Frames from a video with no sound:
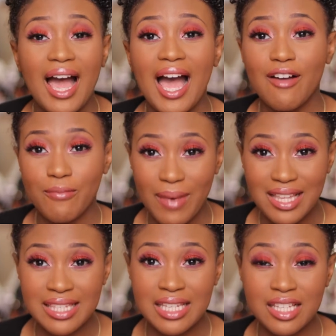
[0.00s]
have
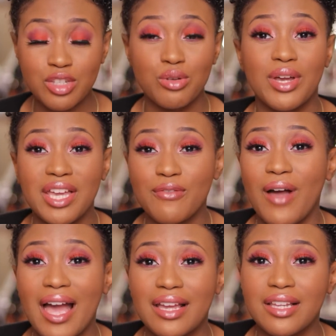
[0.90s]
matte skin, so
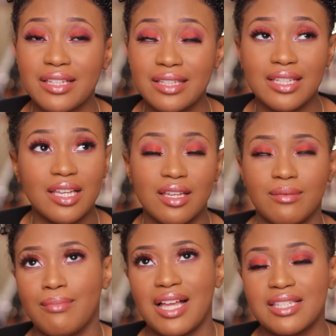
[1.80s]
I
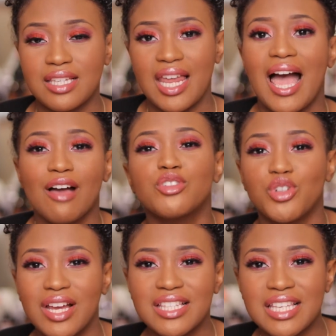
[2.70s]
have
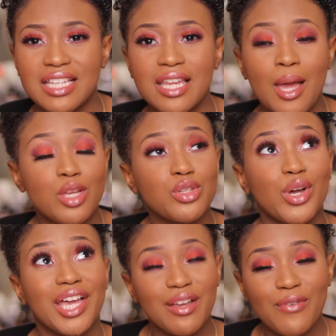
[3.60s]
dry skin, so
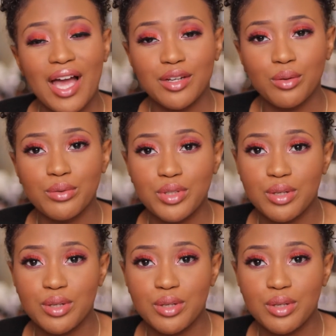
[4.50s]
if I don't